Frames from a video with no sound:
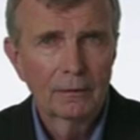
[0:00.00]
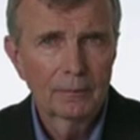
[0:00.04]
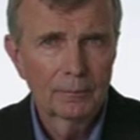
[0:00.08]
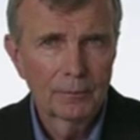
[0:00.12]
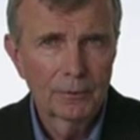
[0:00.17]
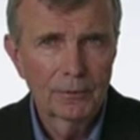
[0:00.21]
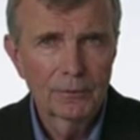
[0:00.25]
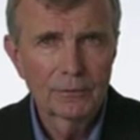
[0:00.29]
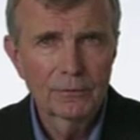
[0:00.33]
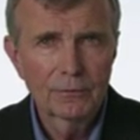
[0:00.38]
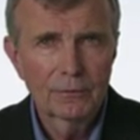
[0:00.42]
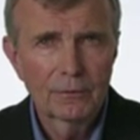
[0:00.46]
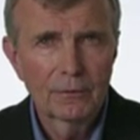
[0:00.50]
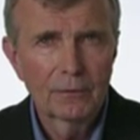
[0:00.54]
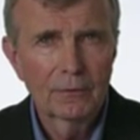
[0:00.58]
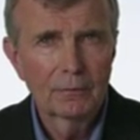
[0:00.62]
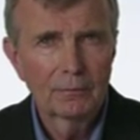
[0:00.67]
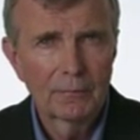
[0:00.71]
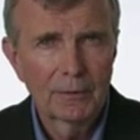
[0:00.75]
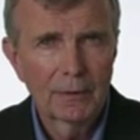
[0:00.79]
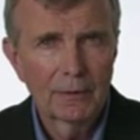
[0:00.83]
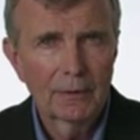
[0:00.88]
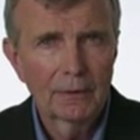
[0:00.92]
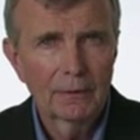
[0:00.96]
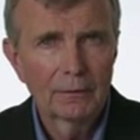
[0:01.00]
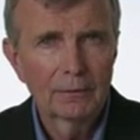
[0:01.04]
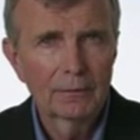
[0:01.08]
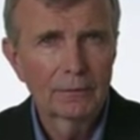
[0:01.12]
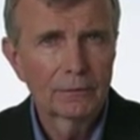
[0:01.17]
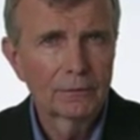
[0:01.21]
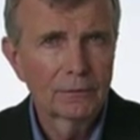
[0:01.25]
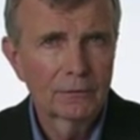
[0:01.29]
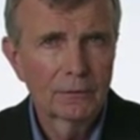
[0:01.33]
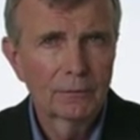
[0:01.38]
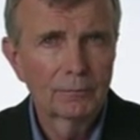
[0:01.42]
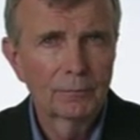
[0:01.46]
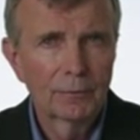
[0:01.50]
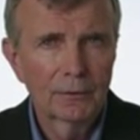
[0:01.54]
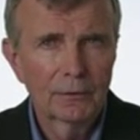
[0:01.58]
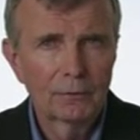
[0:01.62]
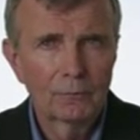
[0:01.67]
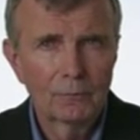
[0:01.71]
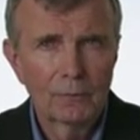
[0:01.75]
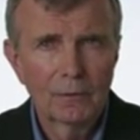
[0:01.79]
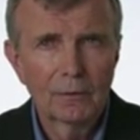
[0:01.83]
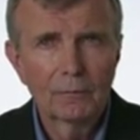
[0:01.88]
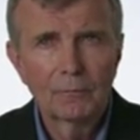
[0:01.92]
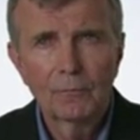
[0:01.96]
The person on the mound is
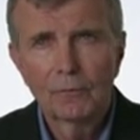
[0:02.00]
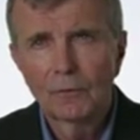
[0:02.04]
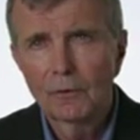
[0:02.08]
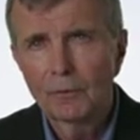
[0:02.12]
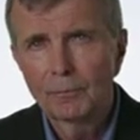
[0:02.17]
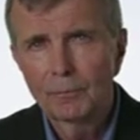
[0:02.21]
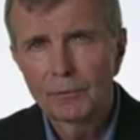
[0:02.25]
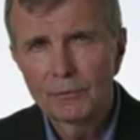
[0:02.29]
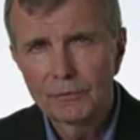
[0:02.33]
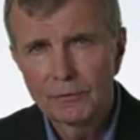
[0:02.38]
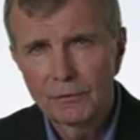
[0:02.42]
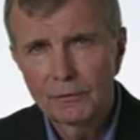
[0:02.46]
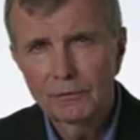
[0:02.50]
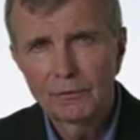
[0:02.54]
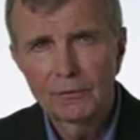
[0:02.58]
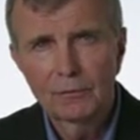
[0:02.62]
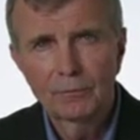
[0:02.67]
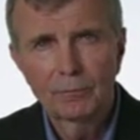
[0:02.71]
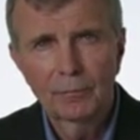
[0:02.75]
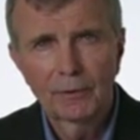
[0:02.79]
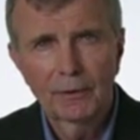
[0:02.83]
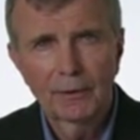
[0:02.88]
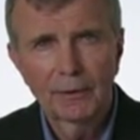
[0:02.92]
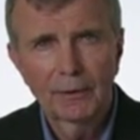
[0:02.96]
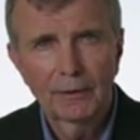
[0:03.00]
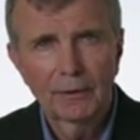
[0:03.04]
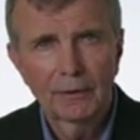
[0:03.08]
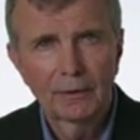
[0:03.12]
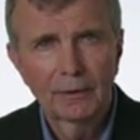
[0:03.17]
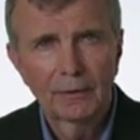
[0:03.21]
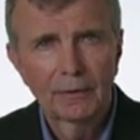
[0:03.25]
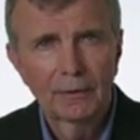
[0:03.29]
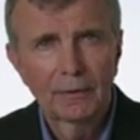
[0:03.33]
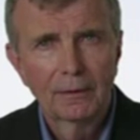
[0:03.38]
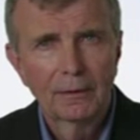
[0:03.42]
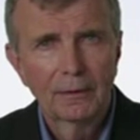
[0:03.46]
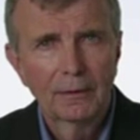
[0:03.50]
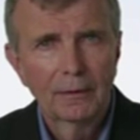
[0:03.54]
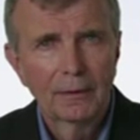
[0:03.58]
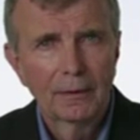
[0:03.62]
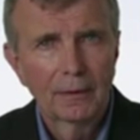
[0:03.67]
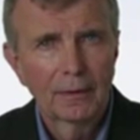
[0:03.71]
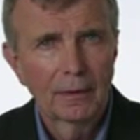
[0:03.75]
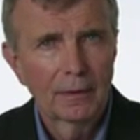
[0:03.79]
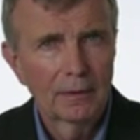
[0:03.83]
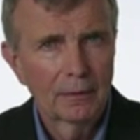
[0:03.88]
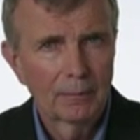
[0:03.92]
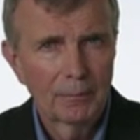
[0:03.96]
simply one more position player,
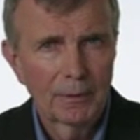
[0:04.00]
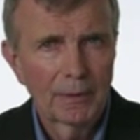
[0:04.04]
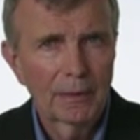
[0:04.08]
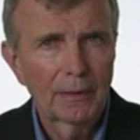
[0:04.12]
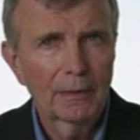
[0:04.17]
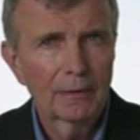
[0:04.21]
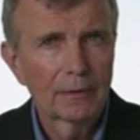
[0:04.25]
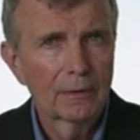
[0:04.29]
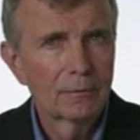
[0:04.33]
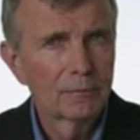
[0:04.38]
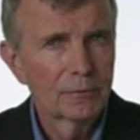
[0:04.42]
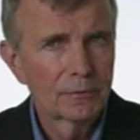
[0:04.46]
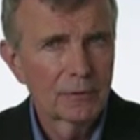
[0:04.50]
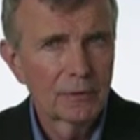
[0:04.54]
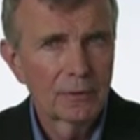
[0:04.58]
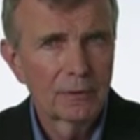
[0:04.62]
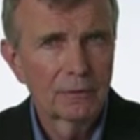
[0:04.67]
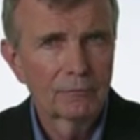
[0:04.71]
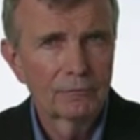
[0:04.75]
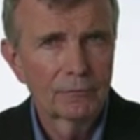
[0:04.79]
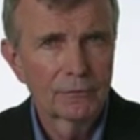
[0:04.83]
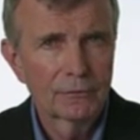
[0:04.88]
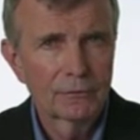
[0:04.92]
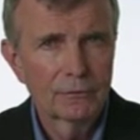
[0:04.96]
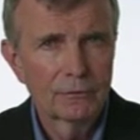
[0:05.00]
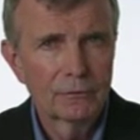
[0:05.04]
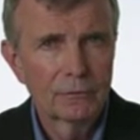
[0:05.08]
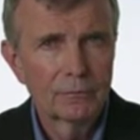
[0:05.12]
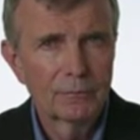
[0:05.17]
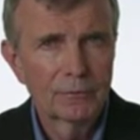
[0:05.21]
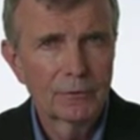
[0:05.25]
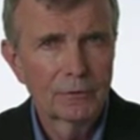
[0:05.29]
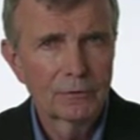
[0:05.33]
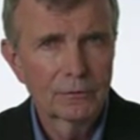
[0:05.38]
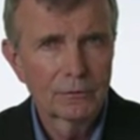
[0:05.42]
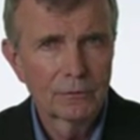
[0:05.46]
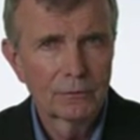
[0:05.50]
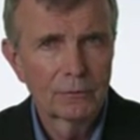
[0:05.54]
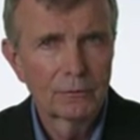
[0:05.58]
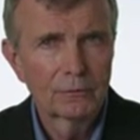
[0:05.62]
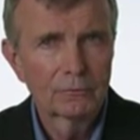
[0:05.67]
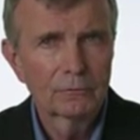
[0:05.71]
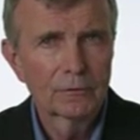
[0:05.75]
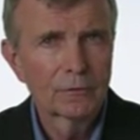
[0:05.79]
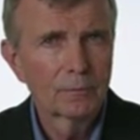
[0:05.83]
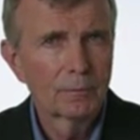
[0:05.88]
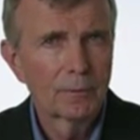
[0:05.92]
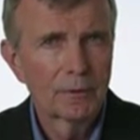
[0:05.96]
and the batter himself assumes
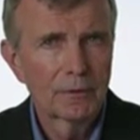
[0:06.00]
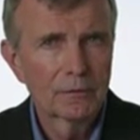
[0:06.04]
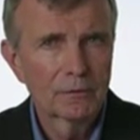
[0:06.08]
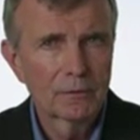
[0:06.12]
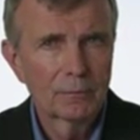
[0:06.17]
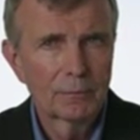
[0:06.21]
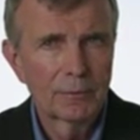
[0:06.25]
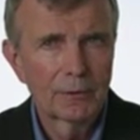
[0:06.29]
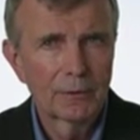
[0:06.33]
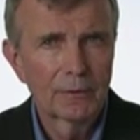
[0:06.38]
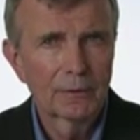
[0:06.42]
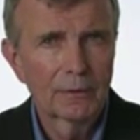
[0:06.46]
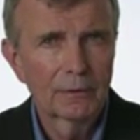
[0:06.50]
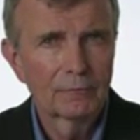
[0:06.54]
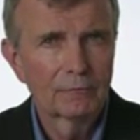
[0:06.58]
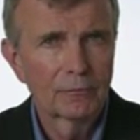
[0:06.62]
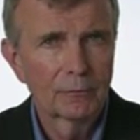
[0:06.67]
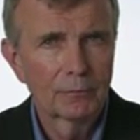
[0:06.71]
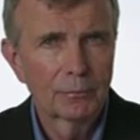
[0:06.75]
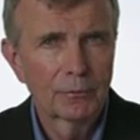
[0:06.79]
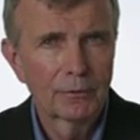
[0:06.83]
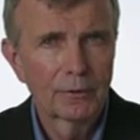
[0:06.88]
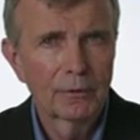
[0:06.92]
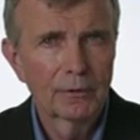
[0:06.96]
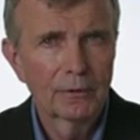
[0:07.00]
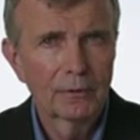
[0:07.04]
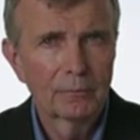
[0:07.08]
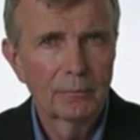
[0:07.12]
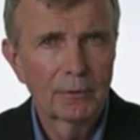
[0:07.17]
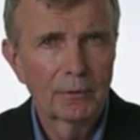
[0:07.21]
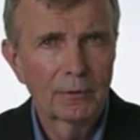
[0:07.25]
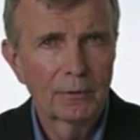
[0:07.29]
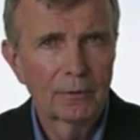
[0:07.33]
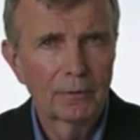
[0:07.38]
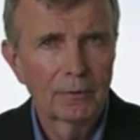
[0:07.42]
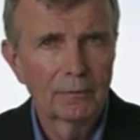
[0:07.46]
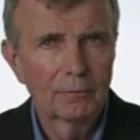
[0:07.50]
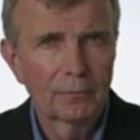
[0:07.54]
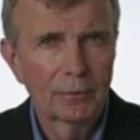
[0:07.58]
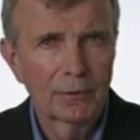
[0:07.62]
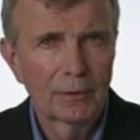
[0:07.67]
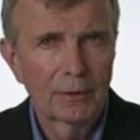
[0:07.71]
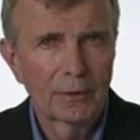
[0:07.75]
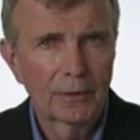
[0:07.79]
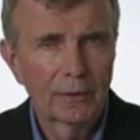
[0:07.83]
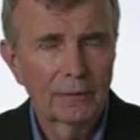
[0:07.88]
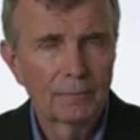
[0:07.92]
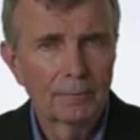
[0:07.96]
sole responsibility for putting the ball in
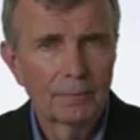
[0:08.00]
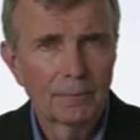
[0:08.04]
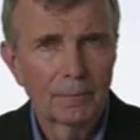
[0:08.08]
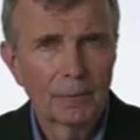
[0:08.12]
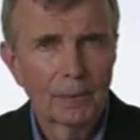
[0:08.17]
play.